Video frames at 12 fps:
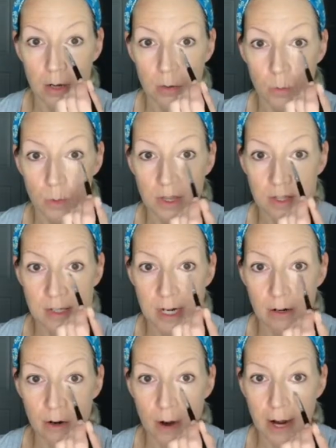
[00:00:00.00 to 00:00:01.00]
with
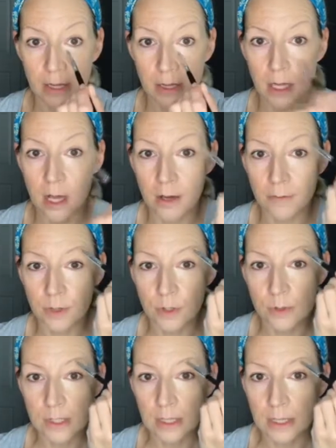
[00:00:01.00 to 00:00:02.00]
0. I love
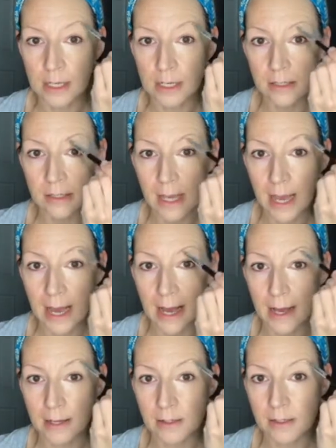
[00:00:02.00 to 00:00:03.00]
using this
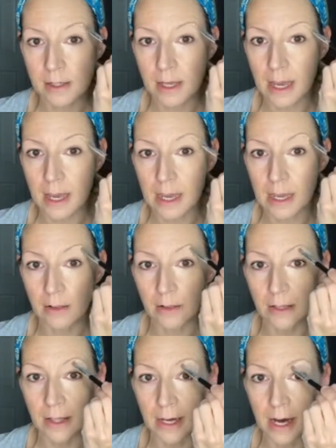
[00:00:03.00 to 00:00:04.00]
as a
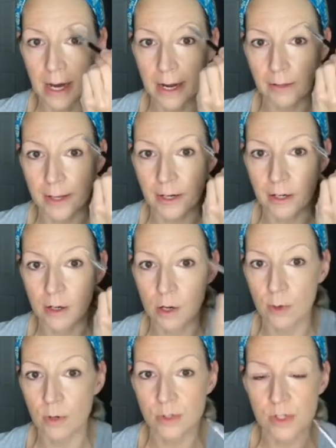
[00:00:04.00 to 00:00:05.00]
like highlighter
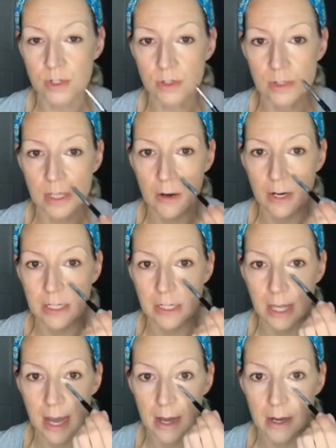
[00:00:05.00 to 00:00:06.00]
almost. So see how I did
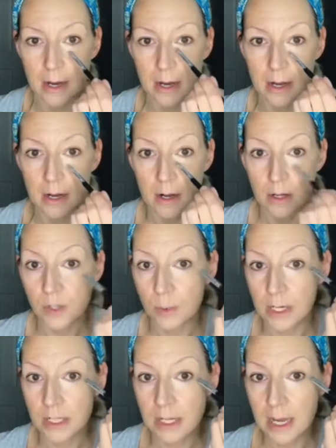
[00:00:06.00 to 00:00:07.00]
that? So we're
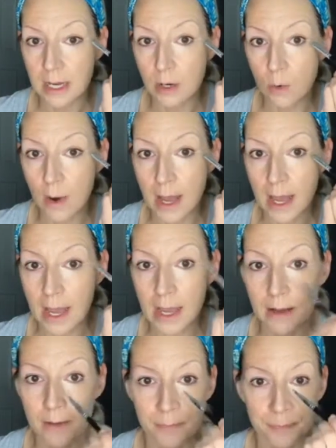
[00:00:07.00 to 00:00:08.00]
going to take away
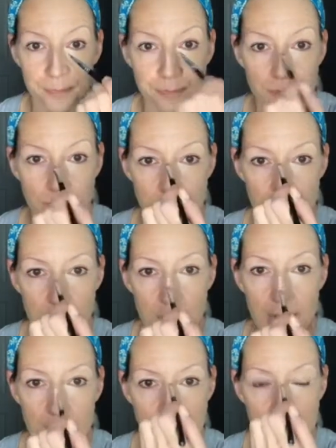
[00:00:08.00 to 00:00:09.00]

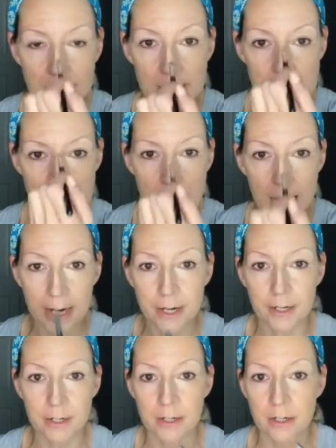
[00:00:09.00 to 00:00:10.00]
anything that's
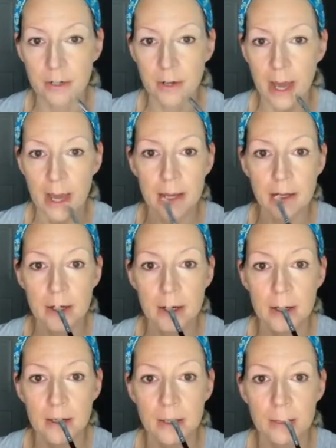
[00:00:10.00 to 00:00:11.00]
tired, okay?
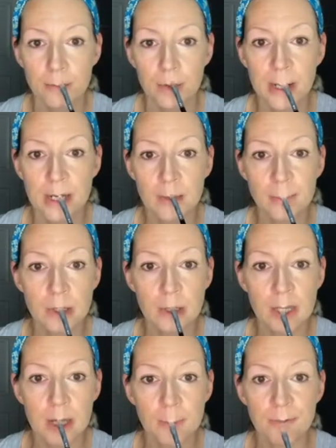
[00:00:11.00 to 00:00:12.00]
I'm going to brighten up the
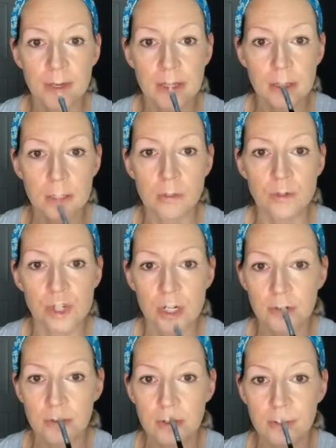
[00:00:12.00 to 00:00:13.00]
lip, fake the illusion of
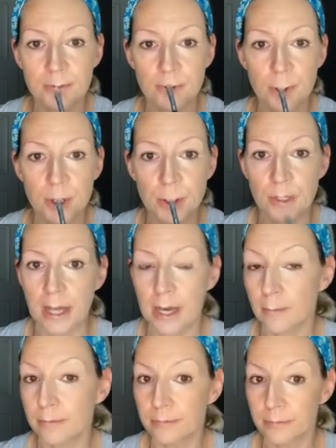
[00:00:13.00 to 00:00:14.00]
a fuller lip,
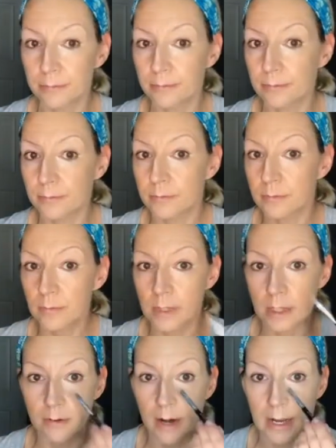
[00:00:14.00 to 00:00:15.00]
all
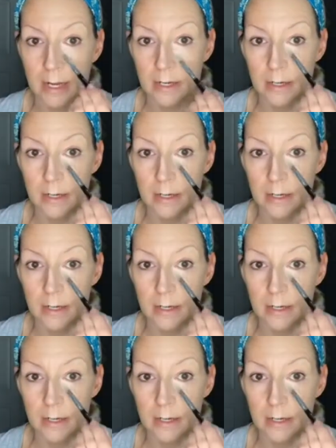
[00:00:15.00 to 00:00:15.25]
right?